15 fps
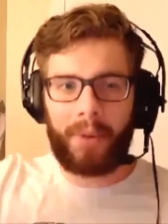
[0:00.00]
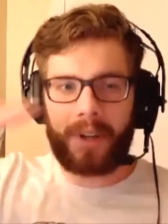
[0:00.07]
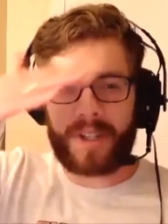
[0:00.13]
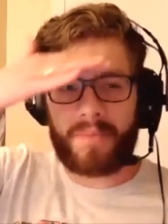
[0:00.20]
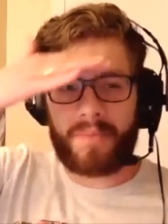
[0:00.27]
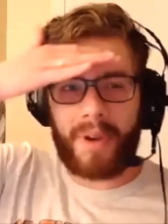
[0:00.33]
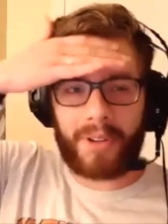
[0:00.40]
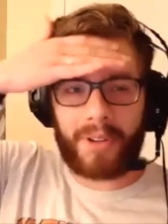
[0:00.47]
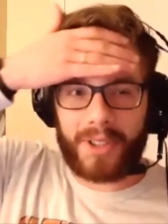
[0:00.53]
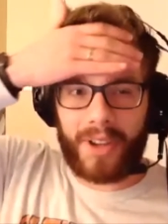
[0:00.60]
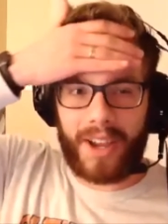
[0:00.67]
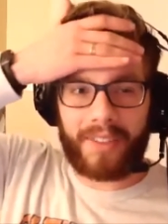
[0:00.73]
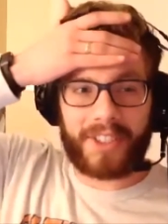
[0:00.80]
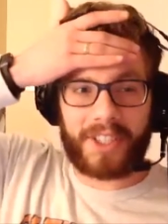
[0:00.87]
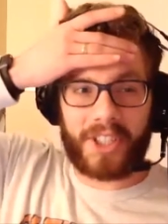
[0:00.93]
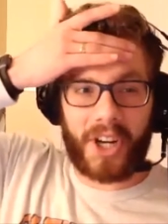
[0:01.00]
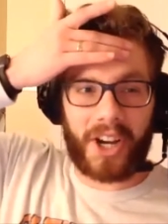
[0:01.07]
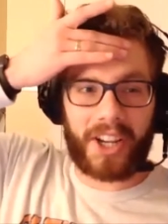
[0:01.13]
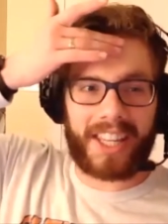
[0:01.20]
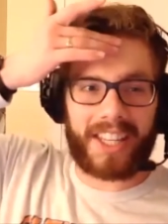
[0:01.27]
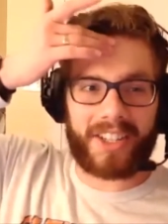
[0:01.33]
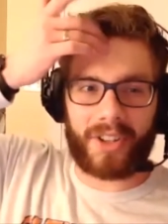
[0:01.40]
much milk do you have to
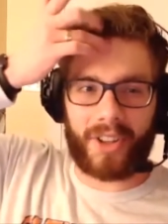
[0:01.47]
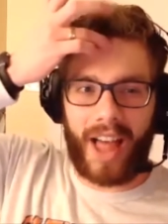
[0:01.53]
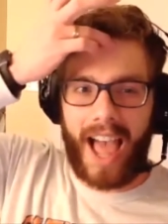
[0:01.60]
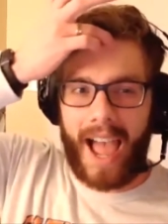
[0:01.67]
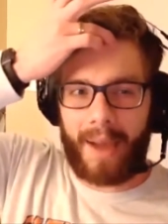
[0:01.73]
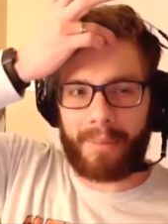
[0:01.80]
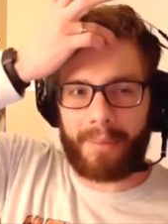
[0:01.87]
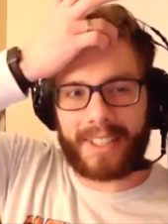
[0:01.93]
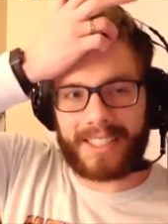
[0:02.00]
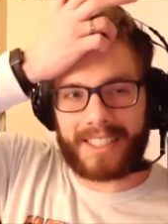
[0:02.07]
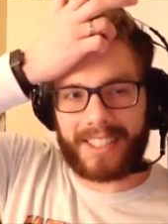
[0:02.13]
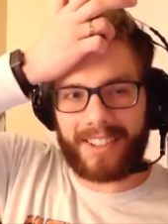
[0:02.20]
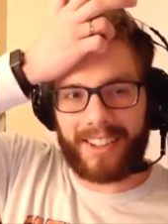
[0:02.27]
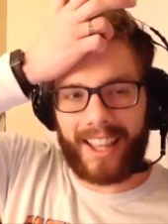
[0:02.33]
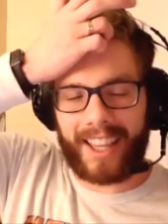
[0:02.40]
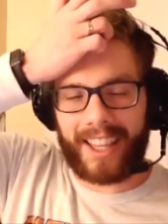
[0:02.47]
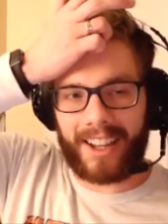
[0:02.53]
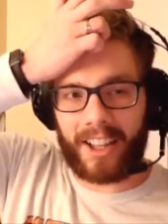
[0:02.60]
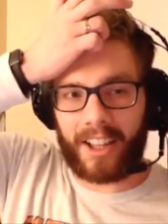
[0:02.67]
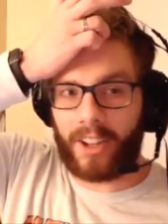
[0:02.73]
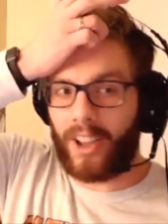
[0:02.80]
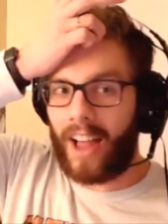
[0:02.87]
chug each lap? Is it like
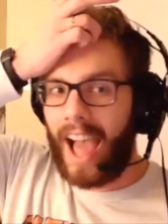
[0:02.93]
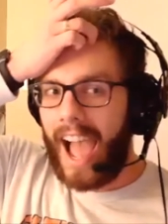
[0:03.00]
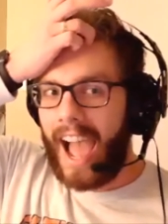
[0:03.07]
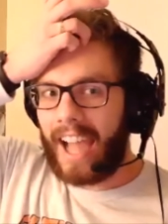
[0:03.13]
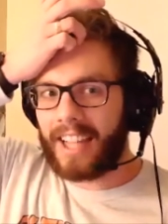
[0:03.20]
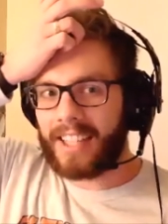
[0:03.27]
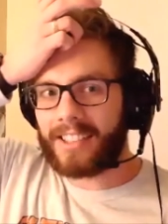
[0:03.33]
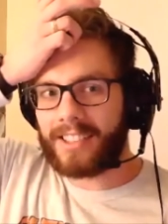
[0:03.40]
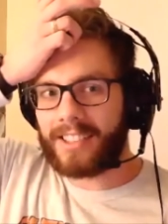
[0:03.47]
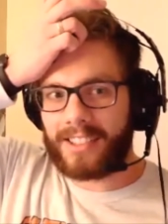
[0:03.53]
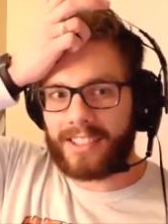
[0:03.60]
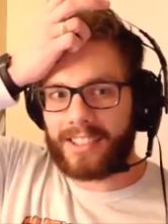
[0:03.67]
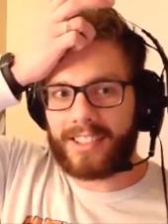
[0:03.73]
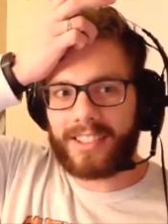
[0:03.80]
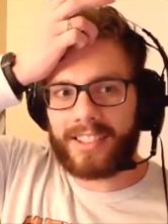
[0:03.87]
a glass?